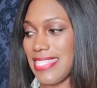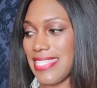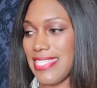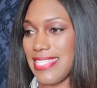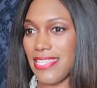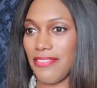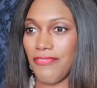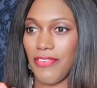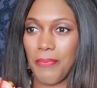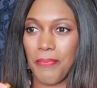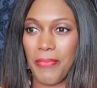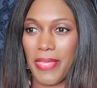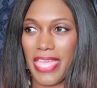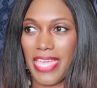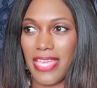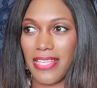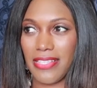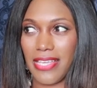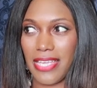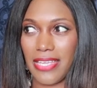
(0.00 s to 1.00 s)
Instead of it
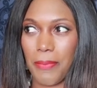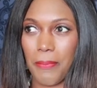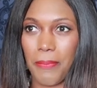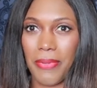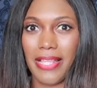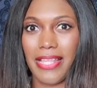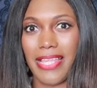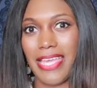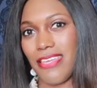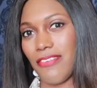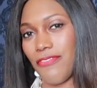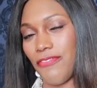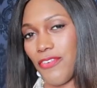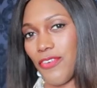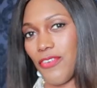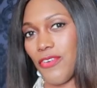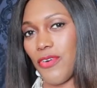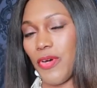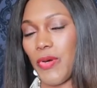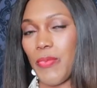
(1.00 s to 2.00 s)
being like a
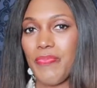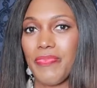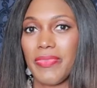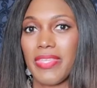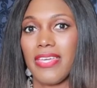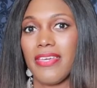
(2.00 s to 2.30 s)
playful